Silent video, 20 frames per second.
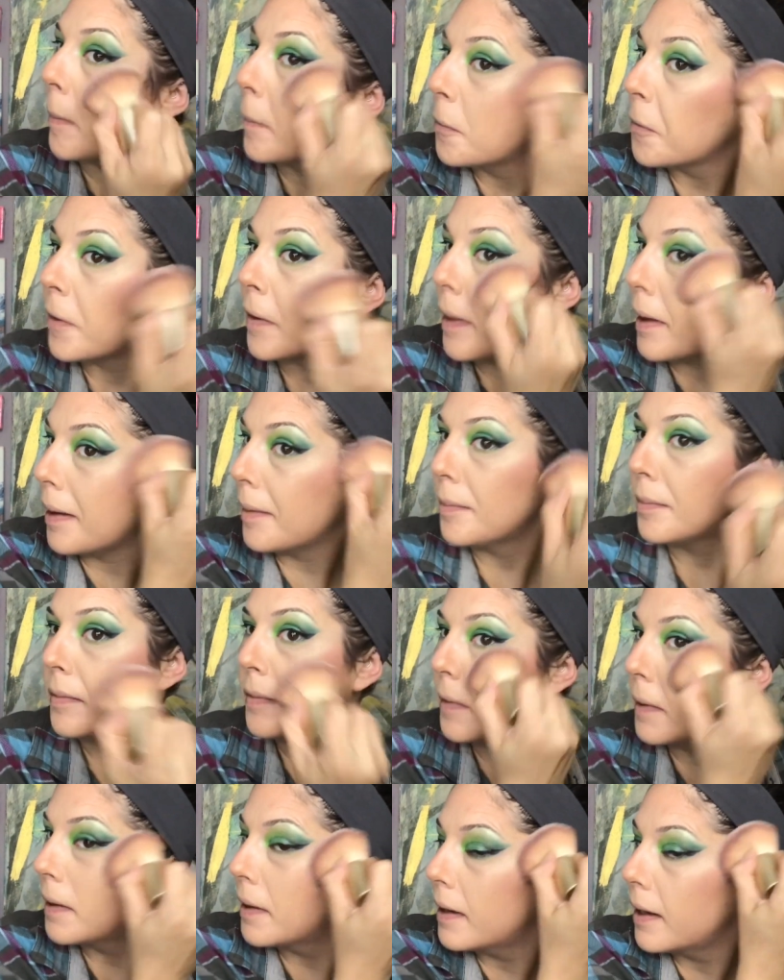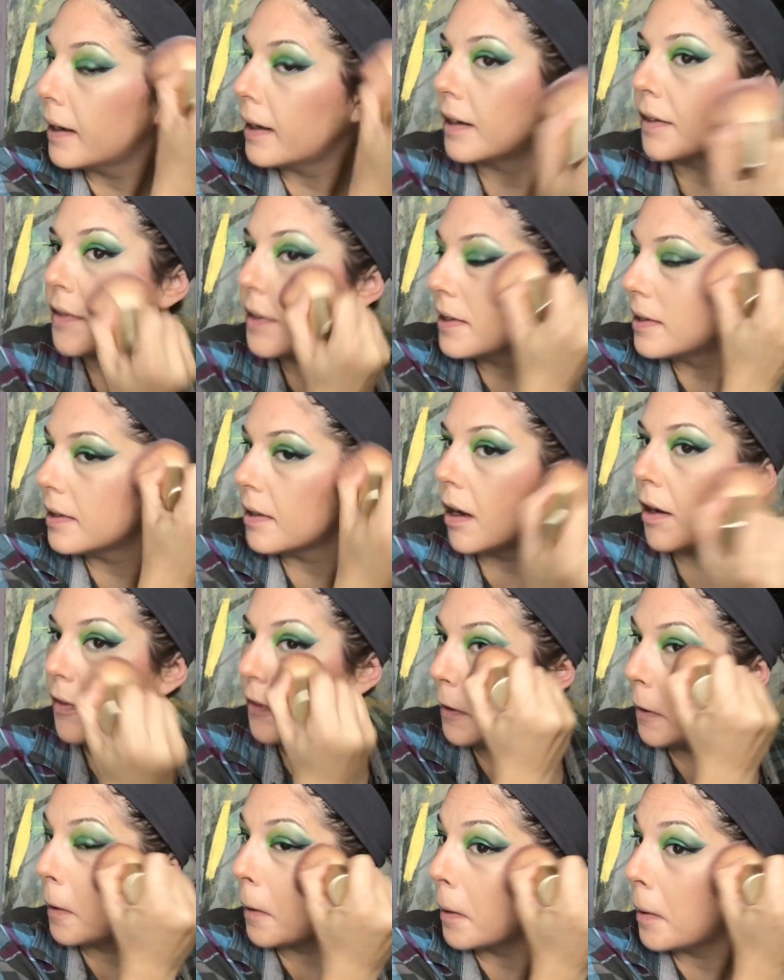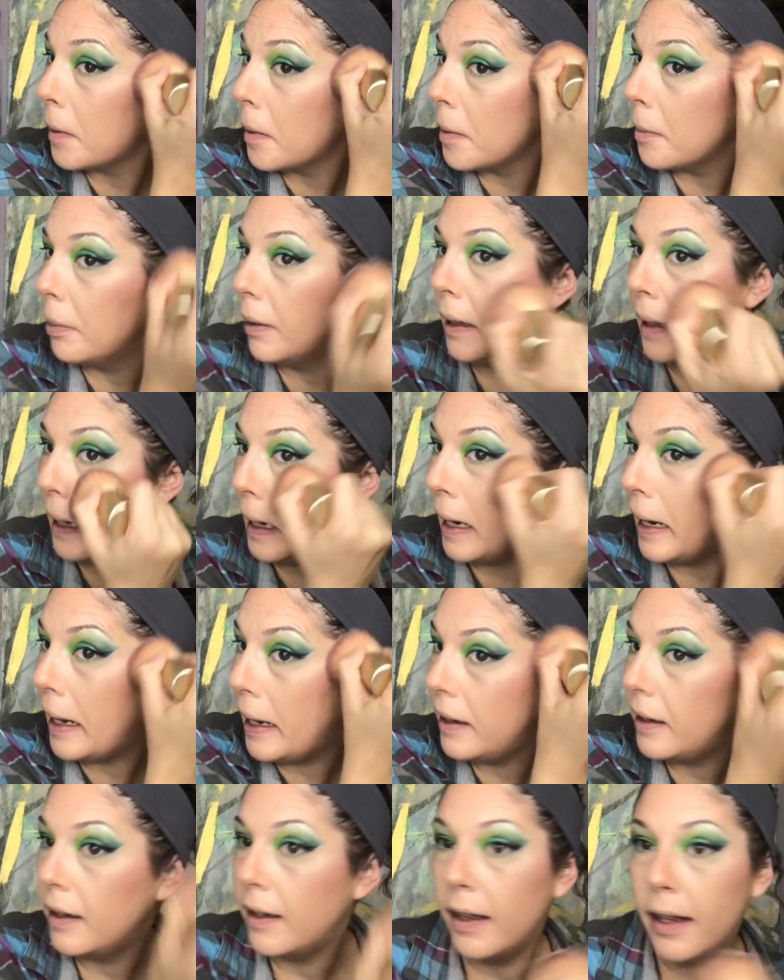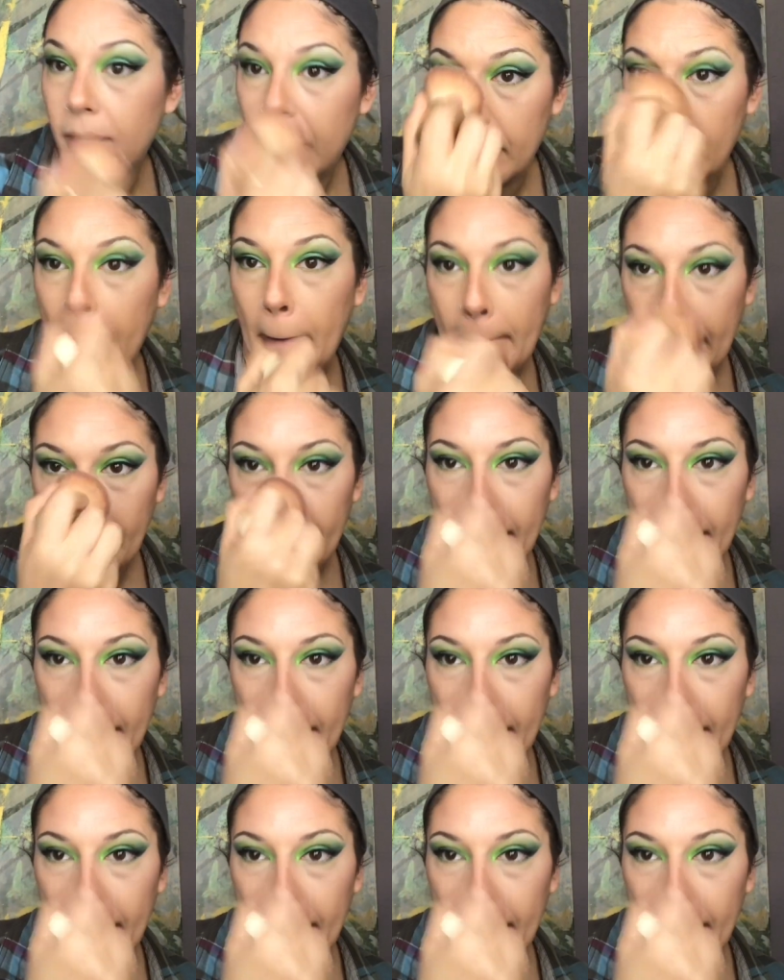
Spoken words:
For that kind of softer blend there.